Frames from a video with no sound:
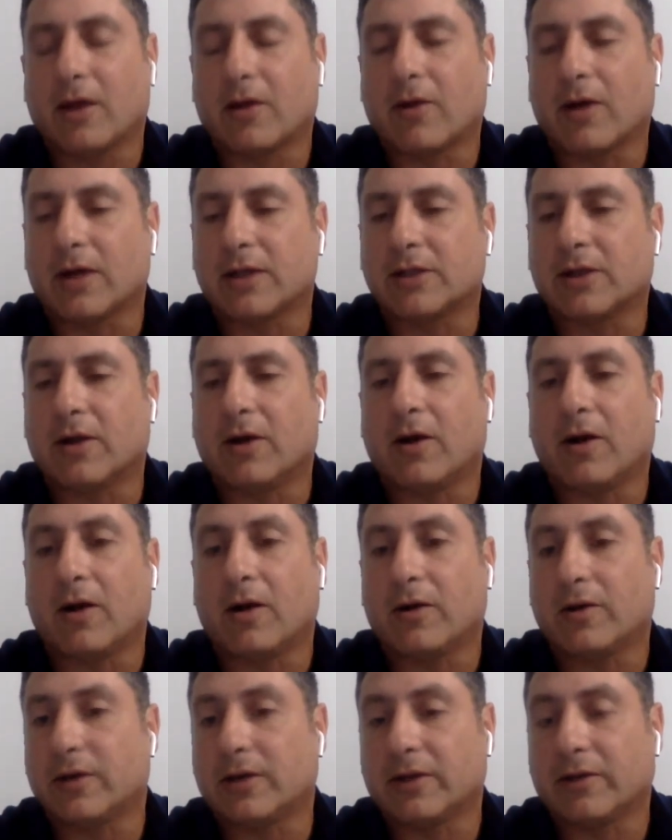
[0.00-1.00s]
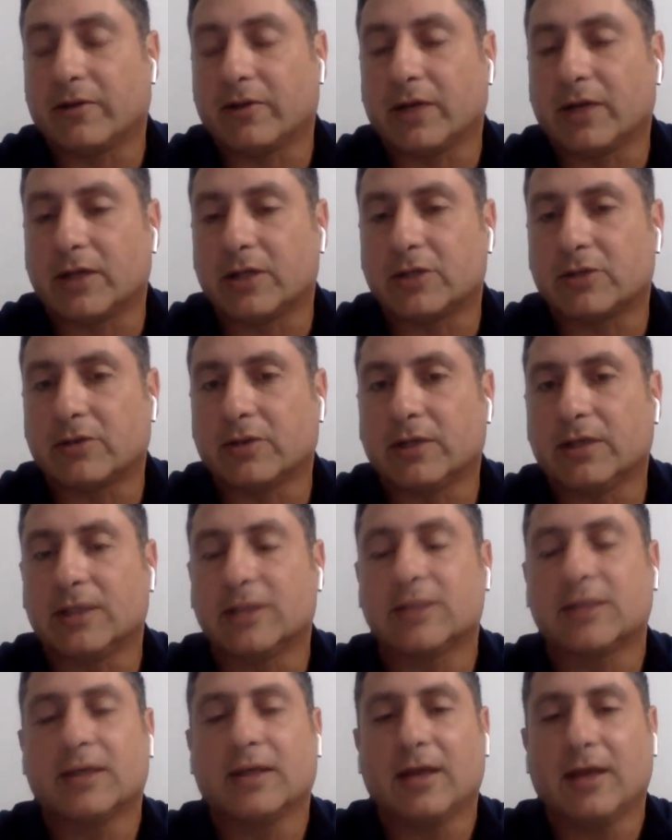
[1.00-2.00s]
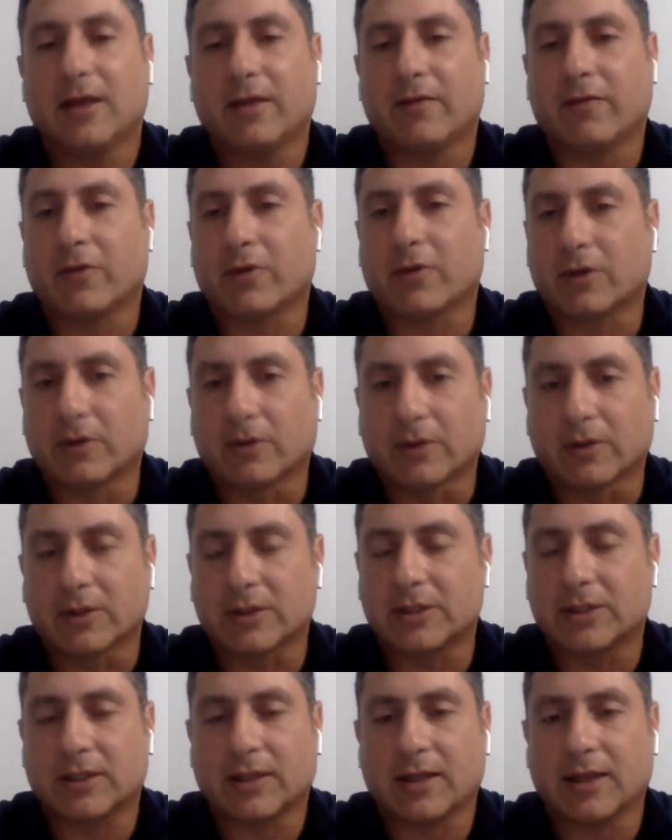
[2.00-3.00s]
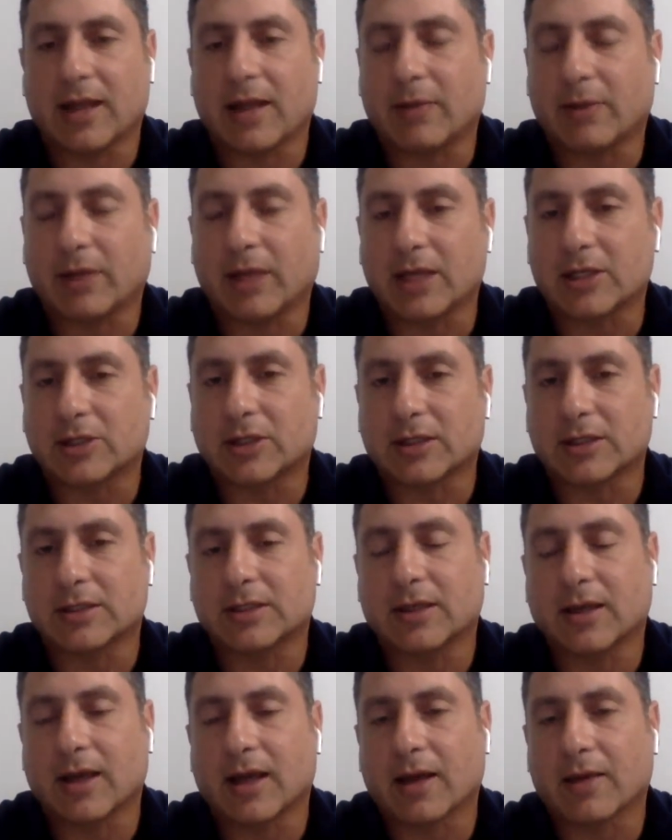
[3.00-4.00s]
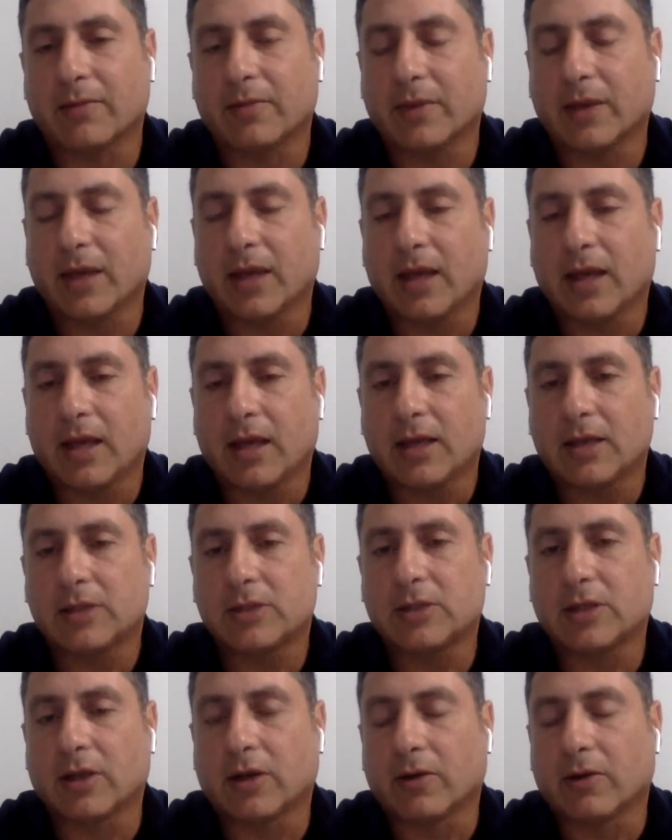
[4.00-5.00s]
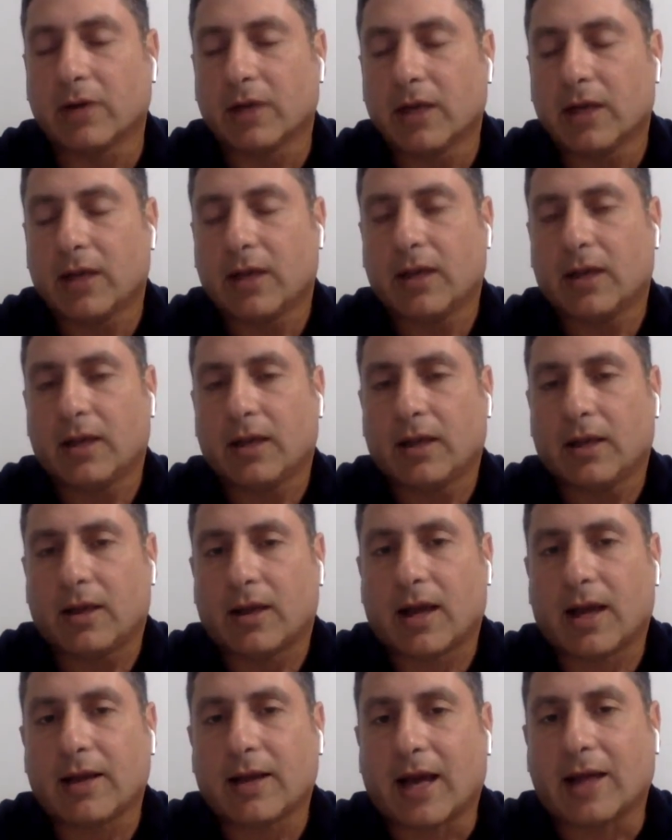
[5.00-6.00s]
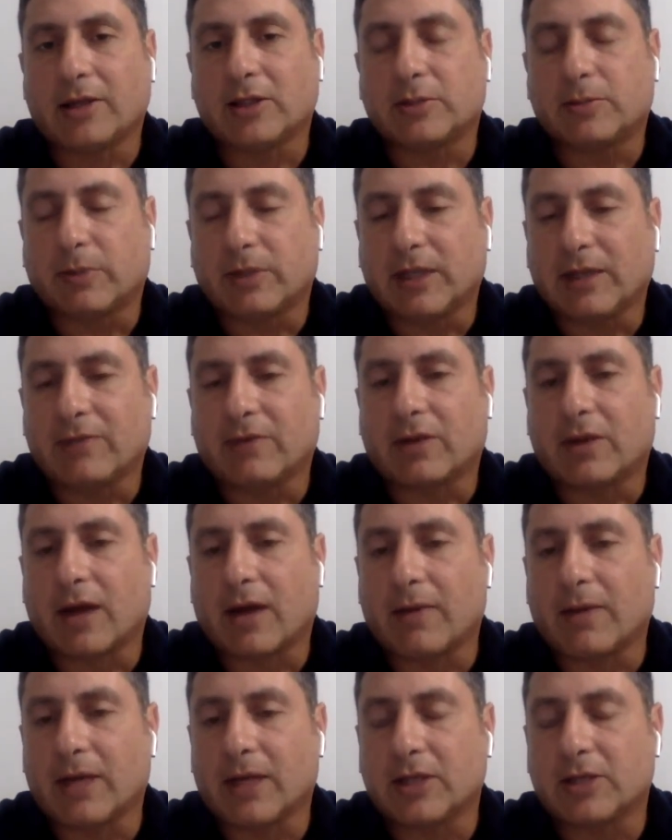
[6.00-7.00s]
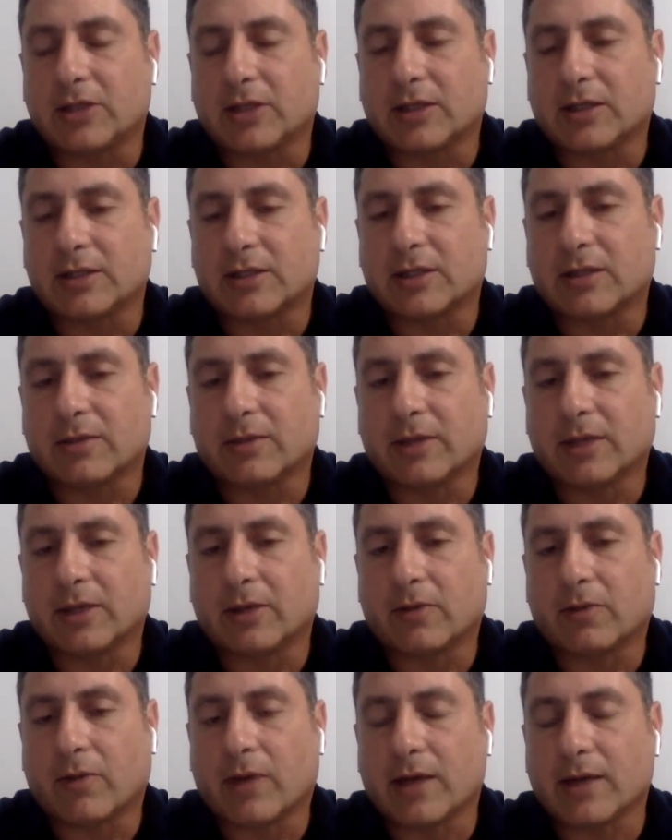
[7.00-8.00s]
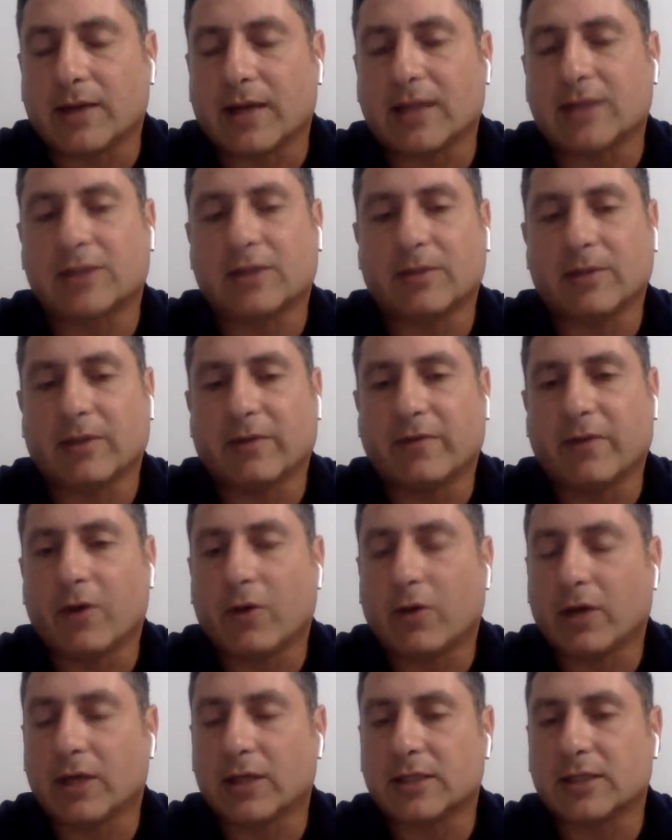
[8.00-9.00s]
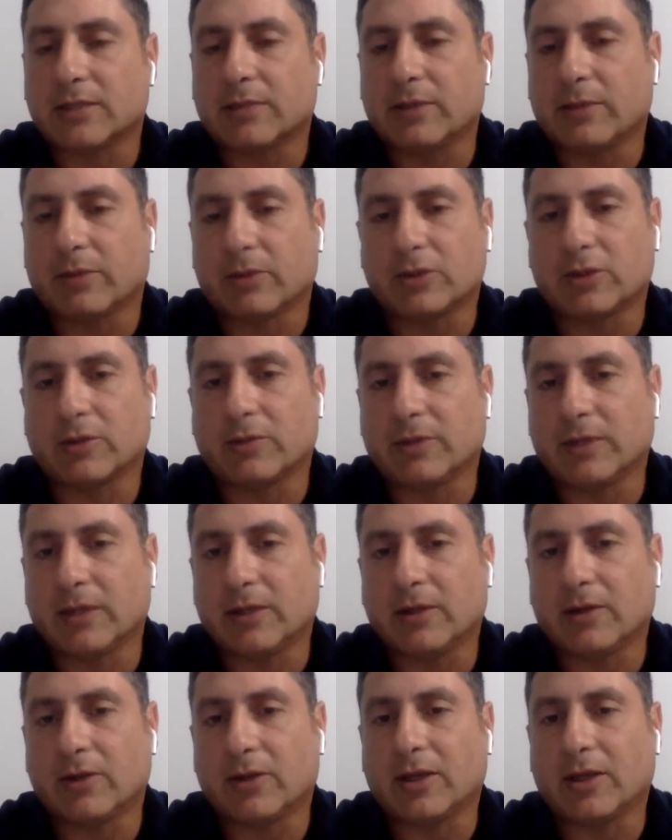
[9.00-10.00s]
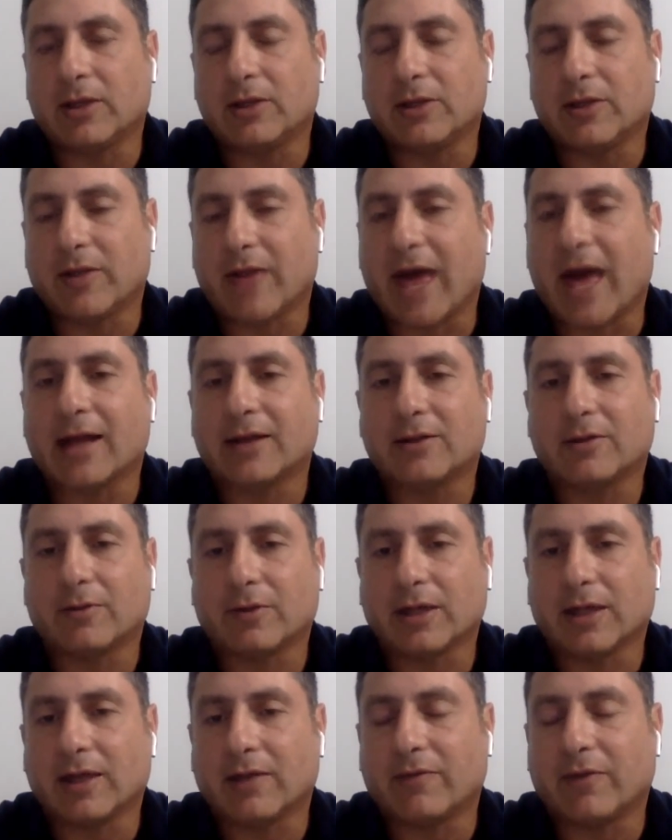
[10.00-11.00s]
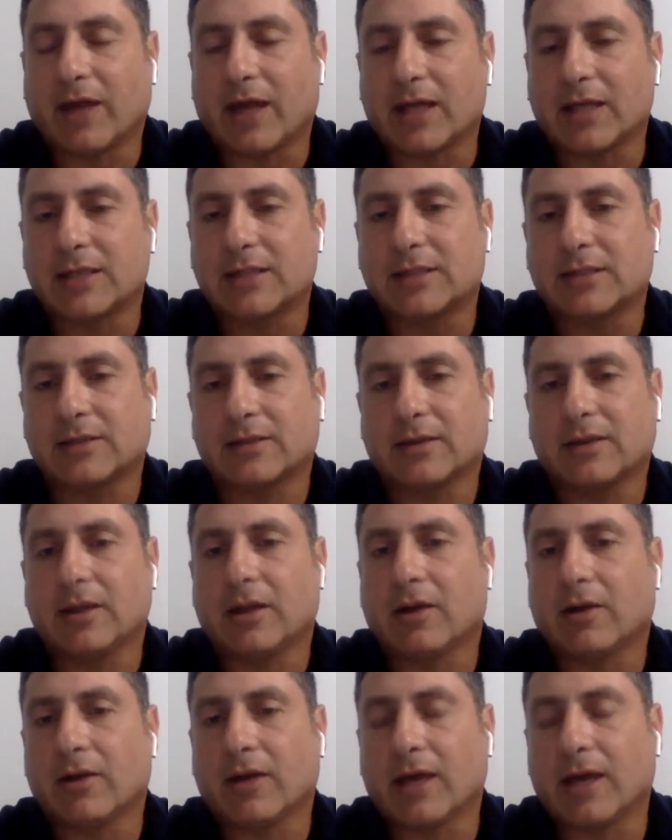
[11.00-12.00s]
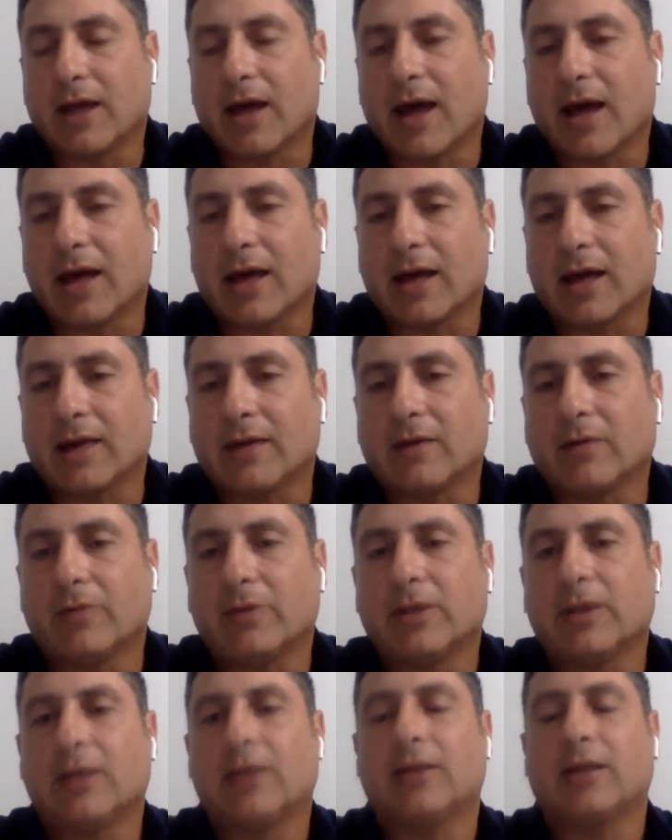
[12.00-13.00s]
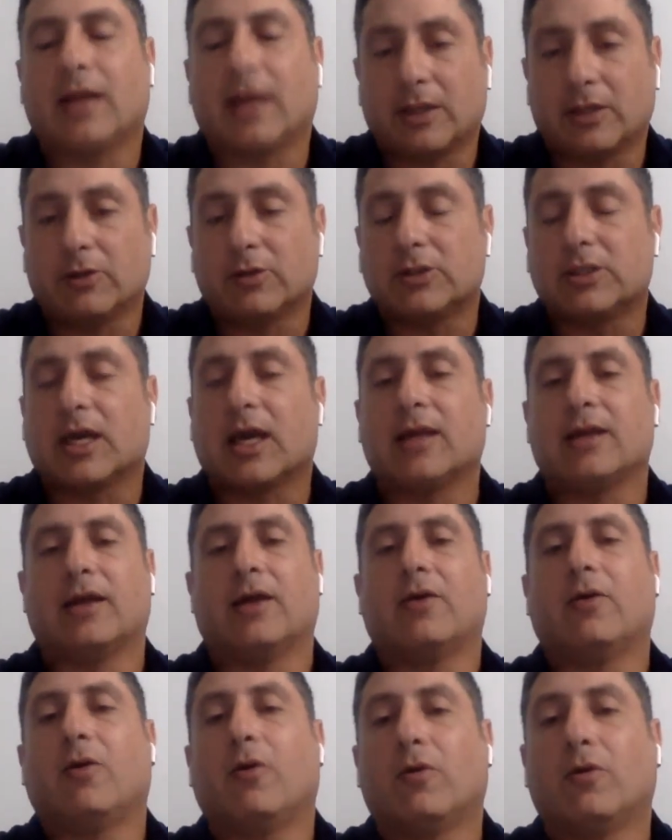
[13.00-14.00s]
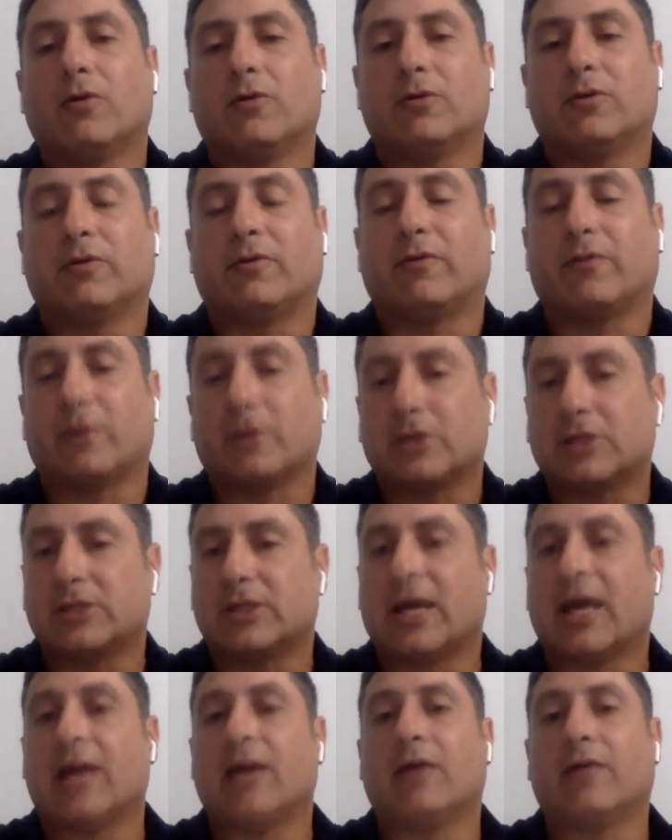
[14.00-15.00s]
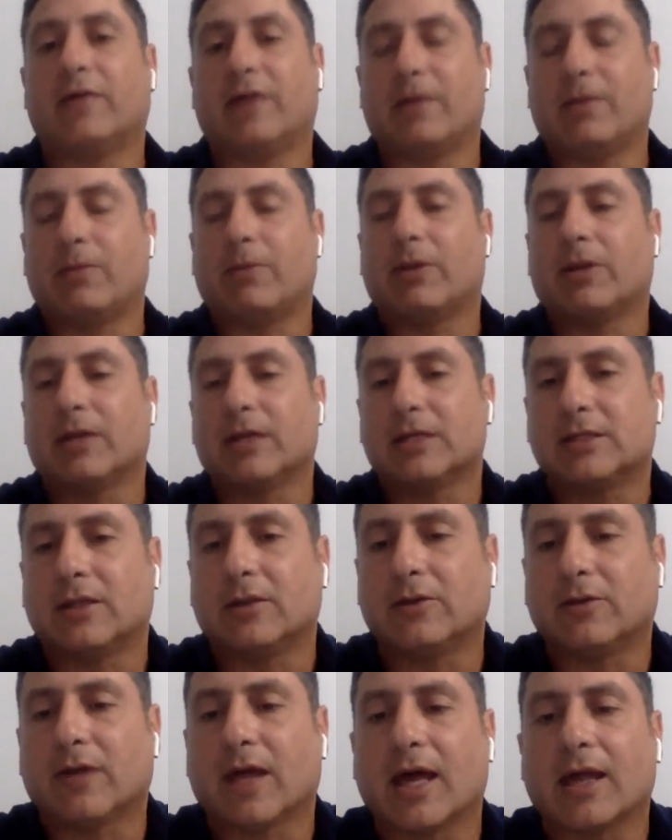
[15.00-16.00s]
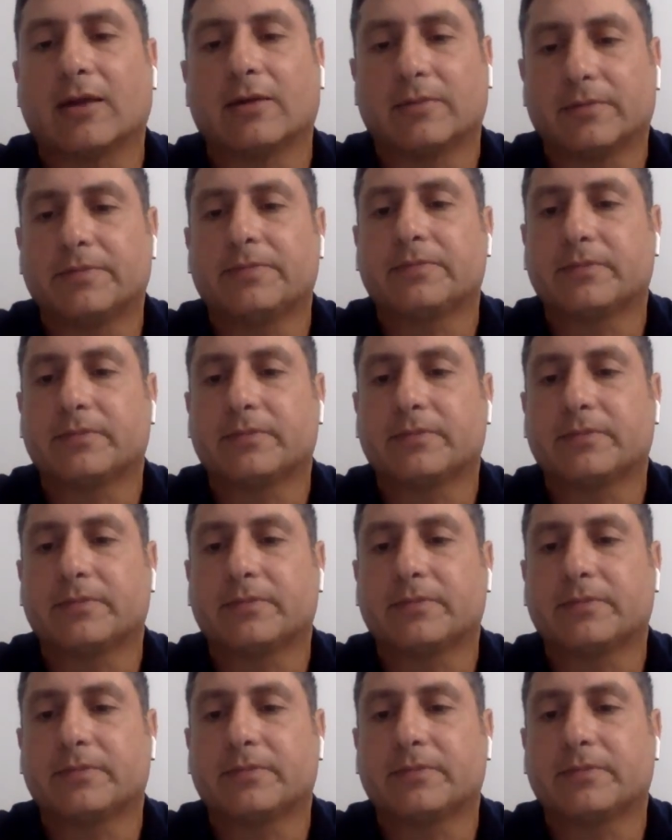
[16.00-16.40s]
across all the different industries, verticals, and applications. So I just believe the combination is going to be great. That's going to be a focus, and people should be looking to that to really advance, AI. And there'll be, like you said, a whole diverse set of capabilities to do that.